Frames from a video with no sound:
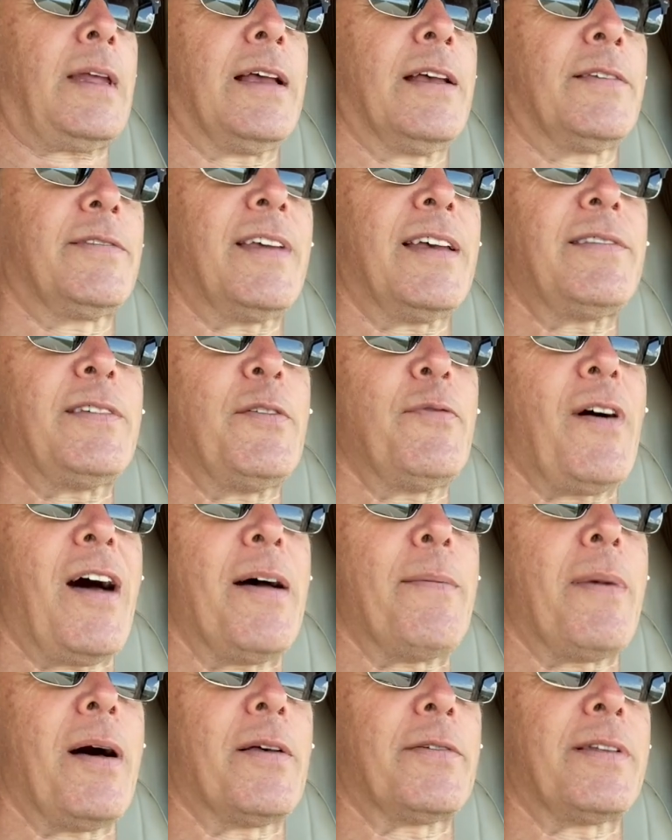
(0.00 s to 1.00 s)

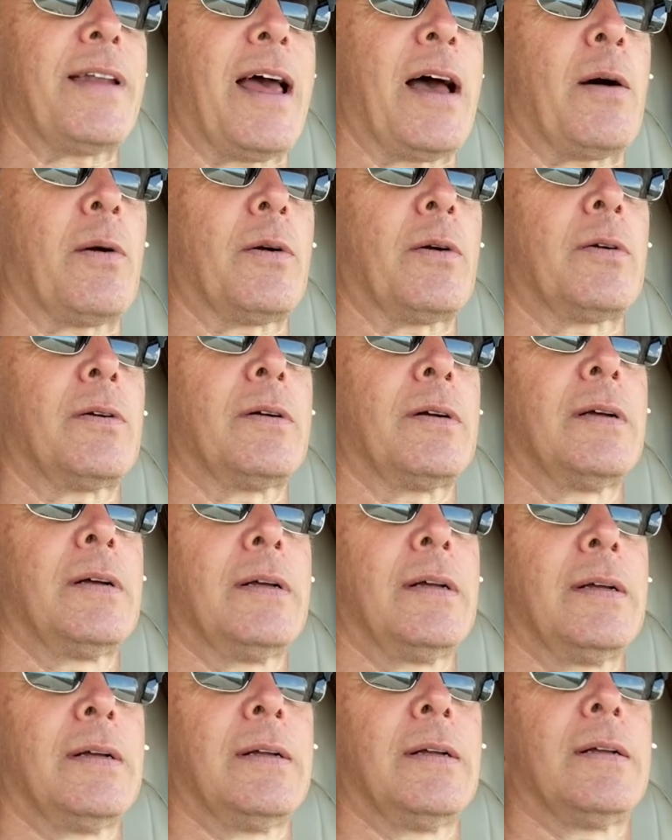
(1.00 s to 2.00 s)
65 miles an hour.
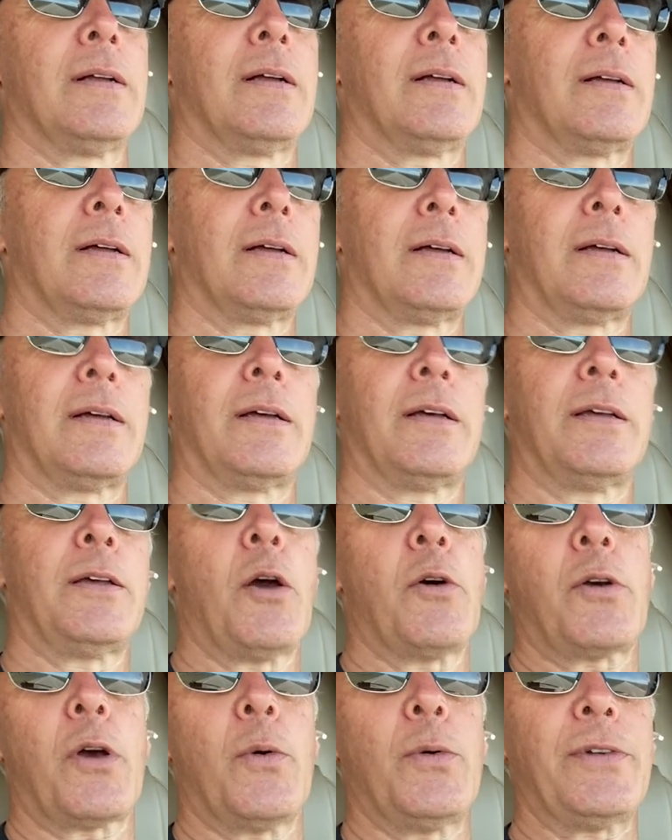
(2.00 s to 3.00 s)

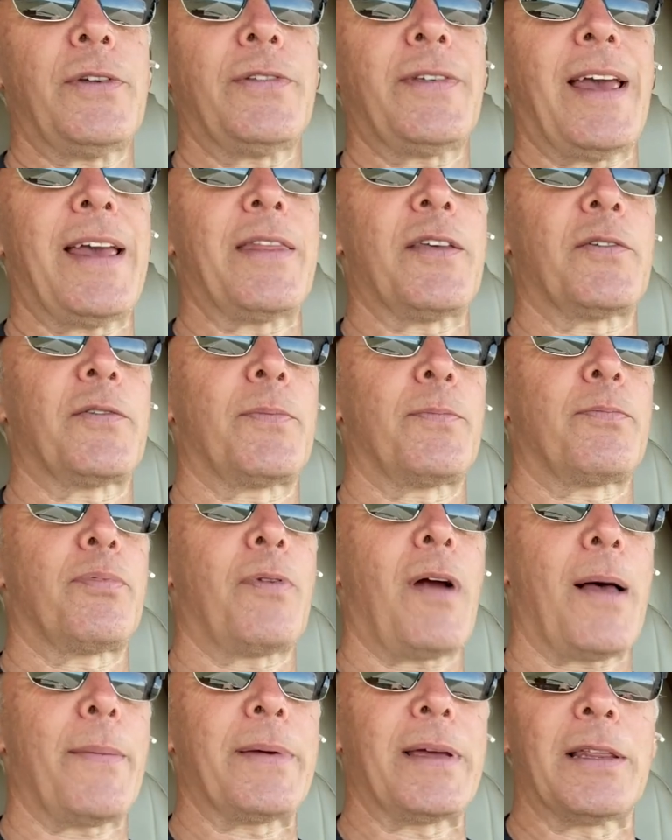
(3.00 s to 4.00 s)
Yoko, would you say there's
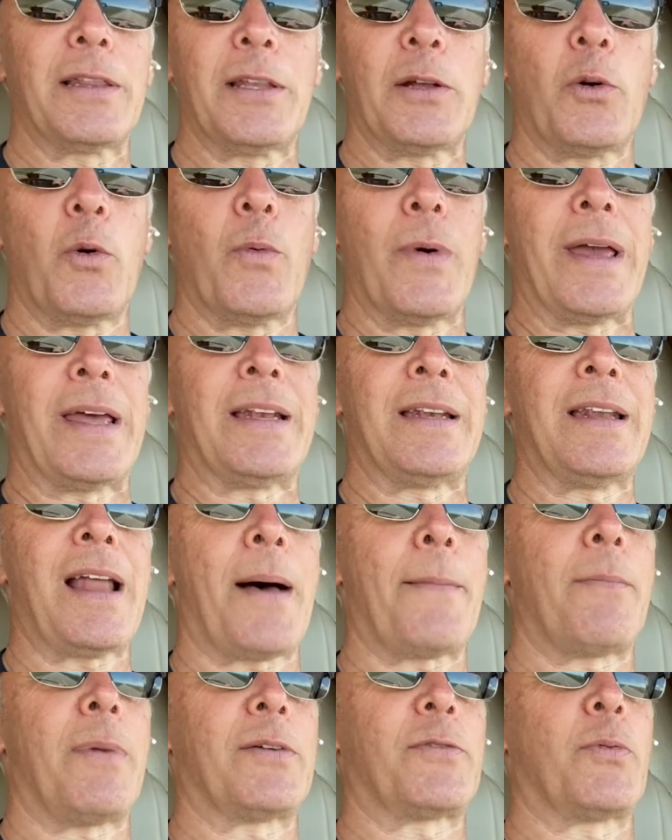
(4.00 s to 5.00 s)
probably a little wind,
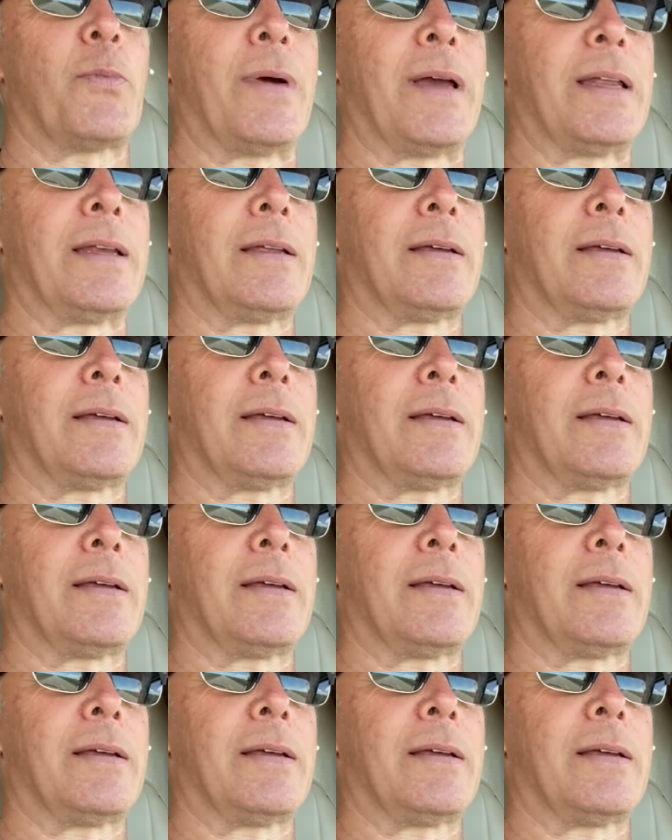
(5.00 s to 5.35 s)
not much wind?